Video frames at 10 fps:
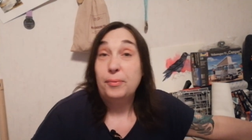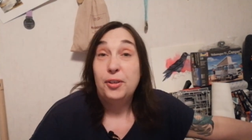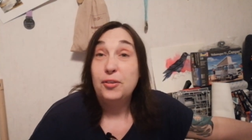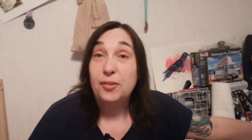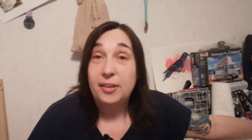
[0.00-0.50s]

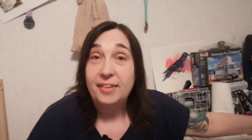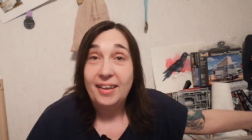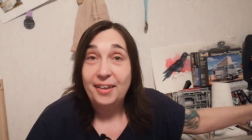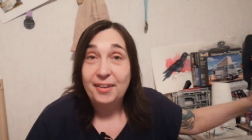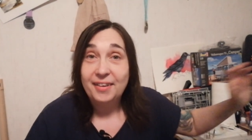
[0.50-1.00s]
just going to
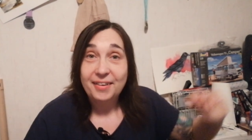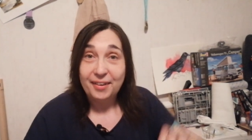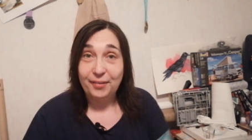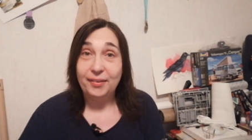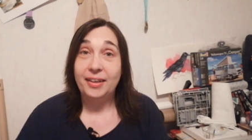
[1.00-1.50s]
take
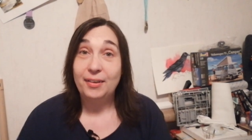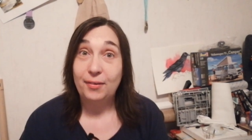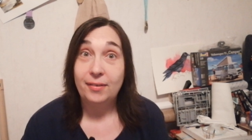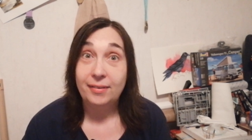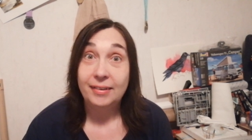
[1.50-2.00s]
a look at
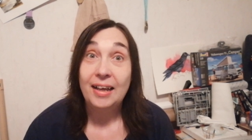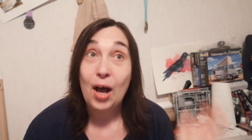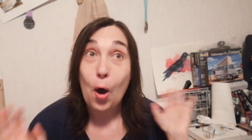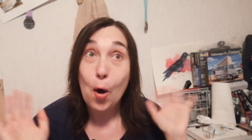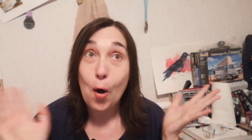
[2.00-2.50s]

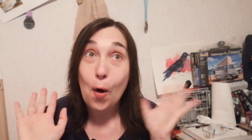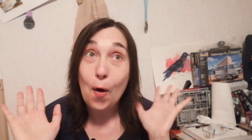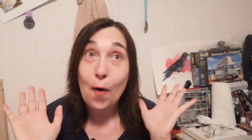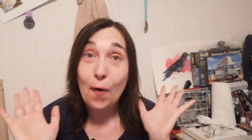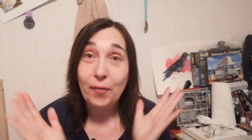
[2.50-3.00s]

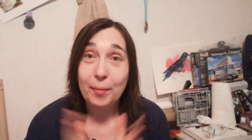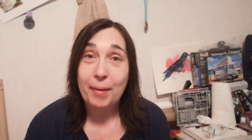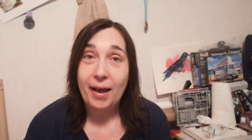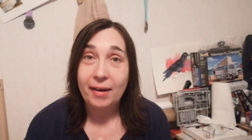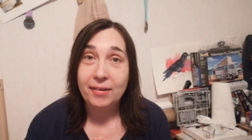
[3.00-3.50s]
all the
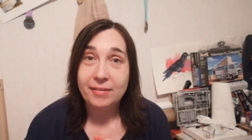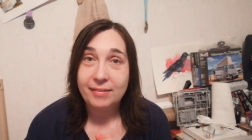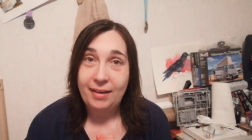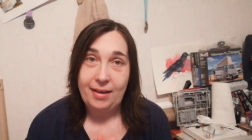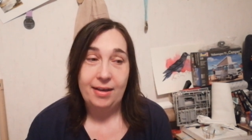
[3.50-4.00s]
patterns
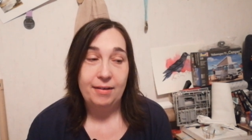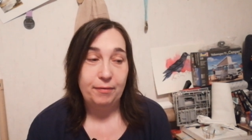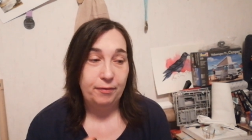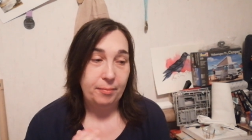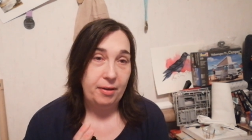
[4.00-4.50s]
I have
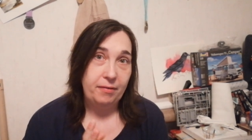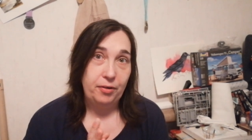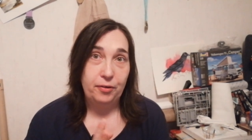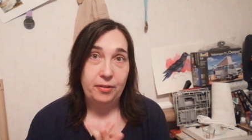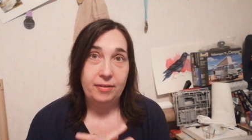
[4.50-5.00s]
from Heaven
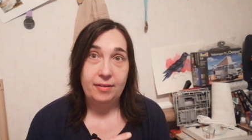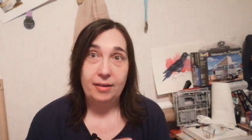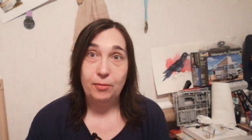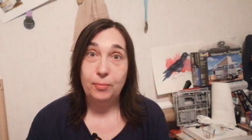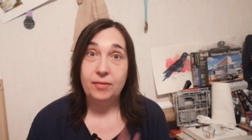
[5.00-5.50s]
and Earth
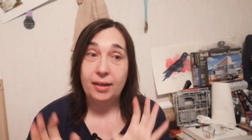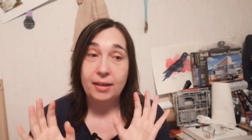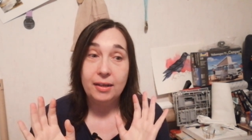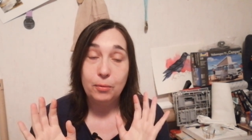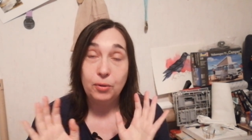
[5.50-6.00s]
Designs, which
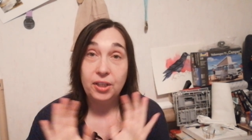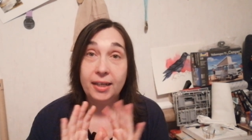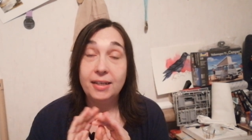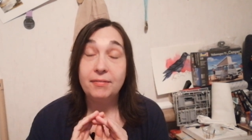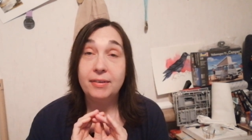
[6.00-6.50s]
I
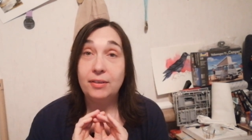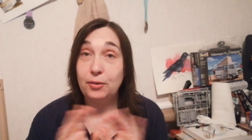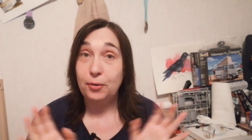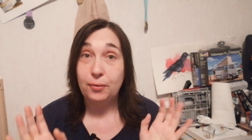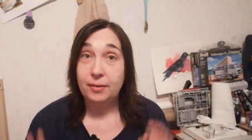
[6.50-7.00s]
even,
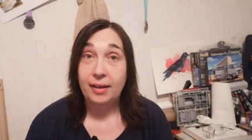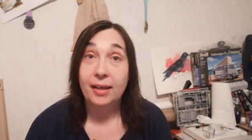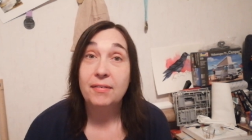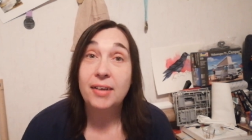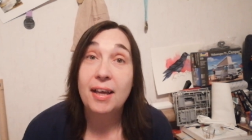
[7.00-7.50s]
you know,
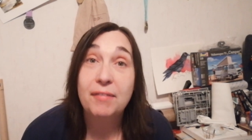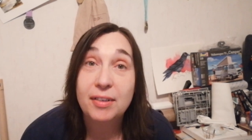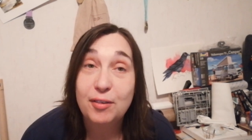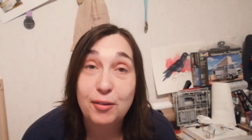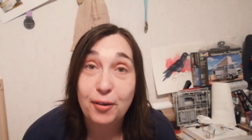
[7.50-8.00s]
I even
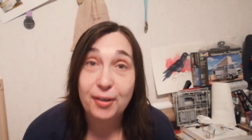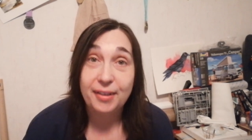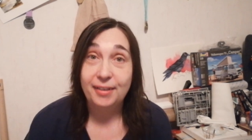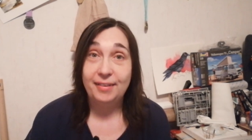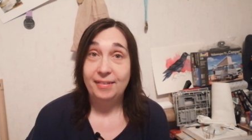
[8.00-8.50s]
haven't
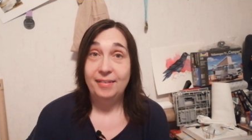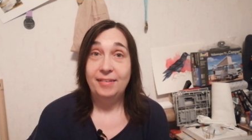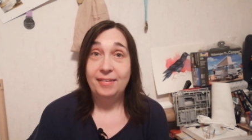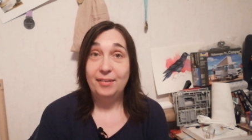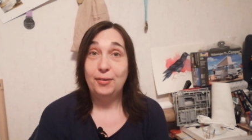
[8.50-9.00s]
started,
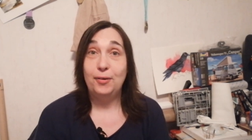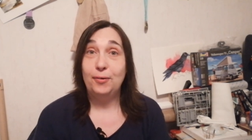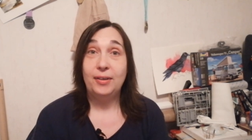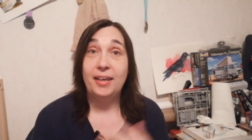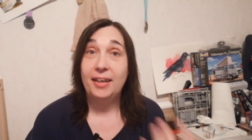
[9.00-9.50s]
you
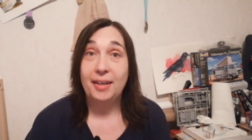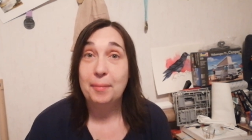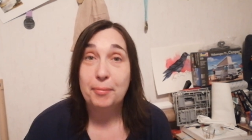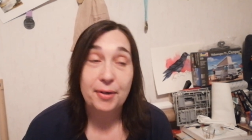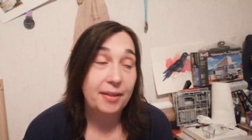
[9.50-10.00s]
know, kitting
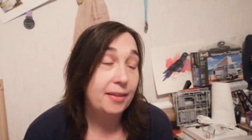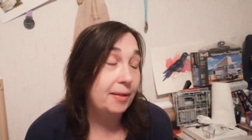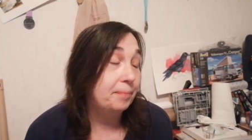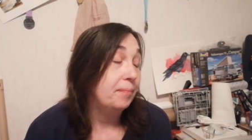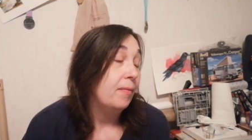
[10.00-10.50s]
up or anything.